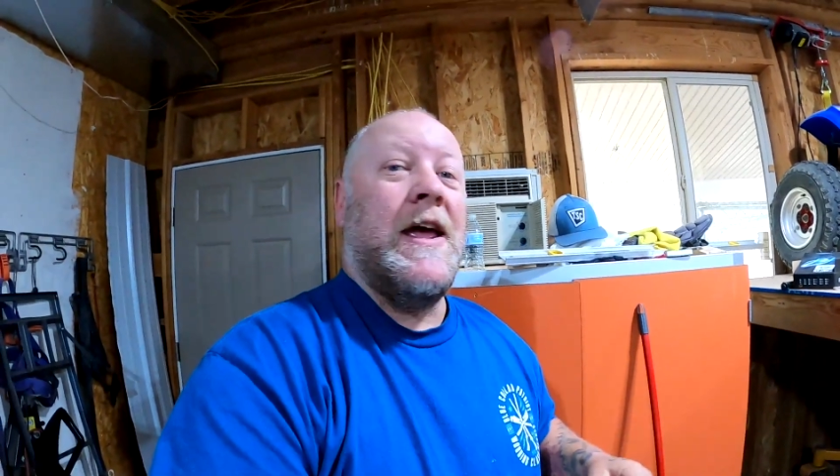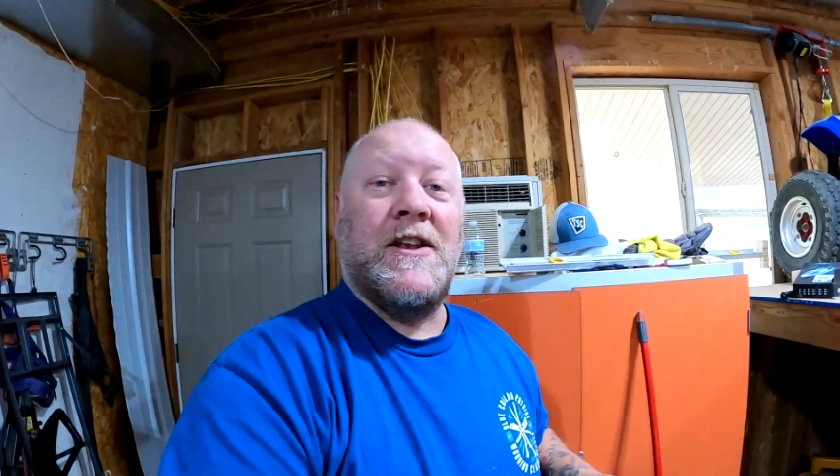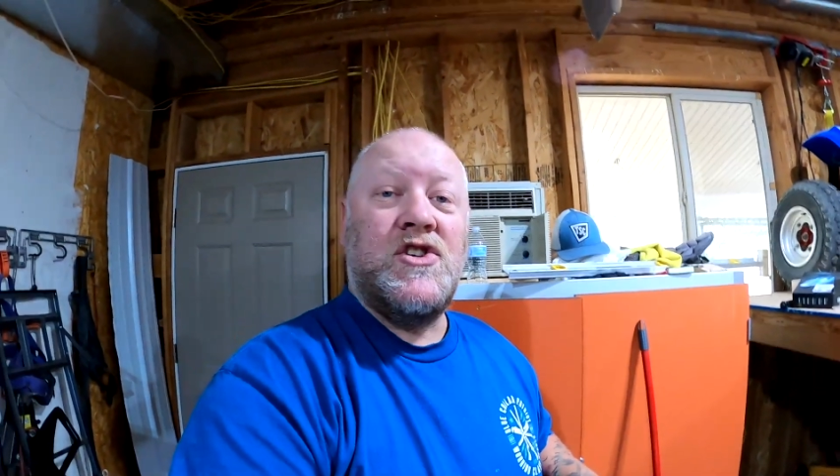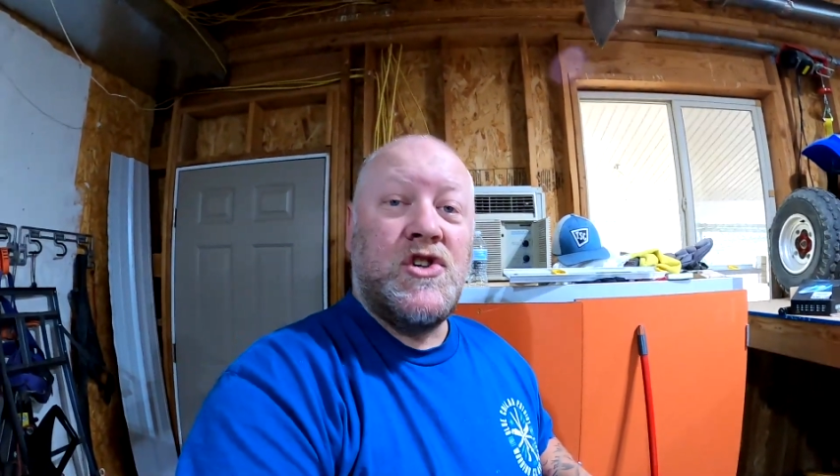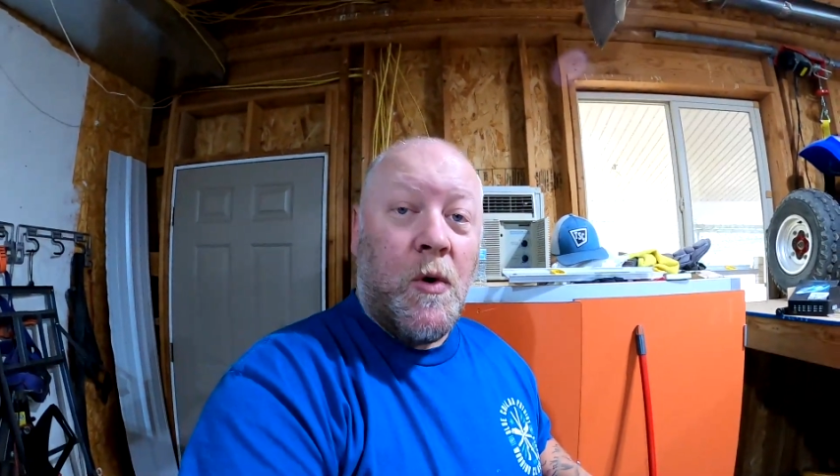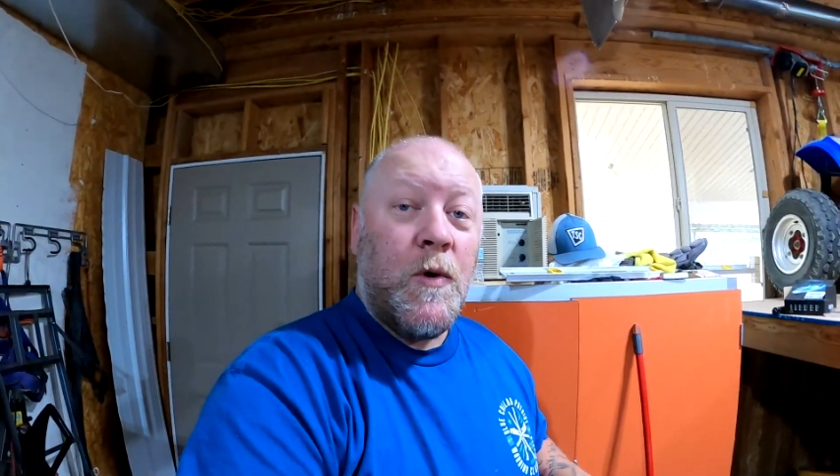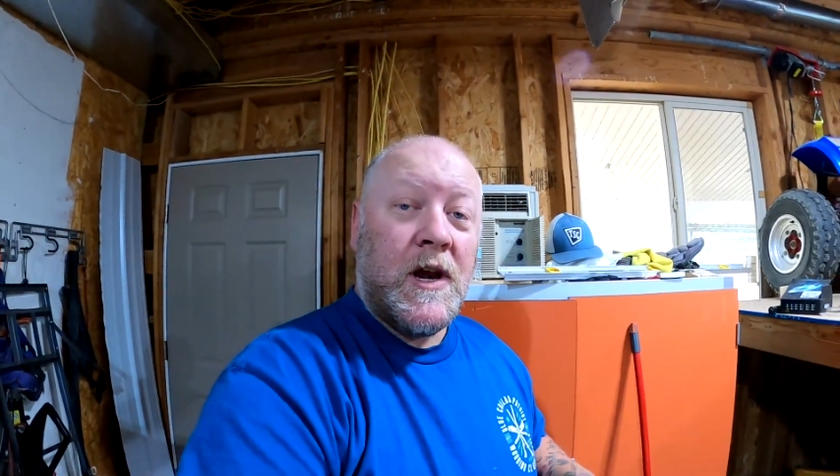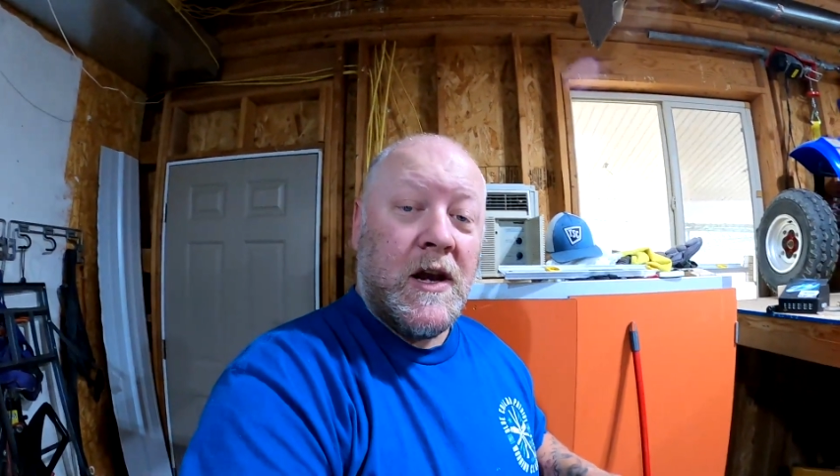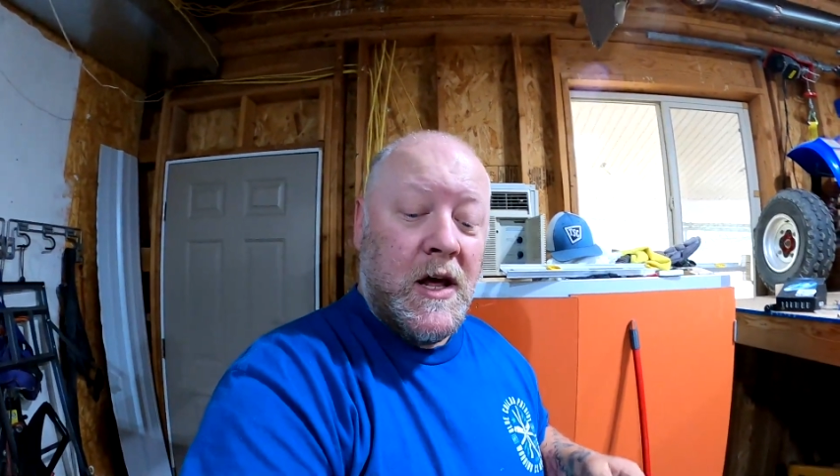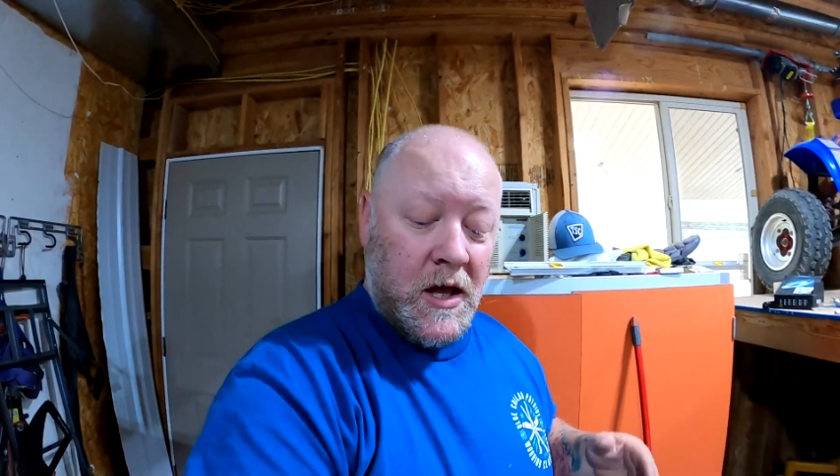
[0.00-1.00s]
it's
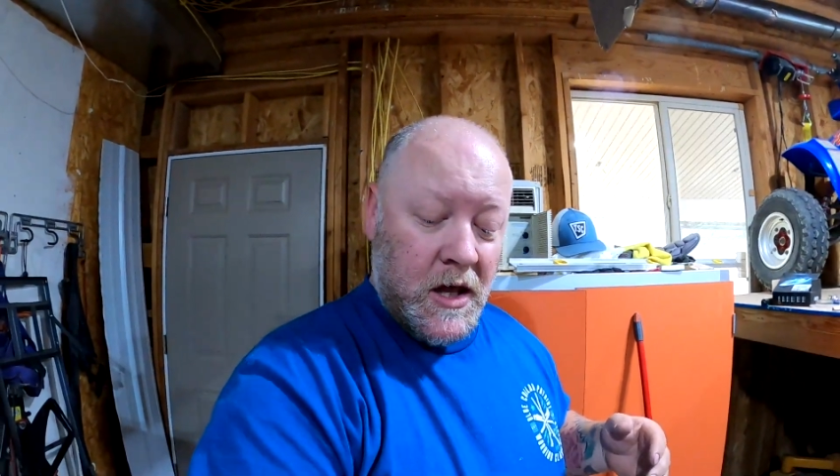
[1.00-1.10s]
showing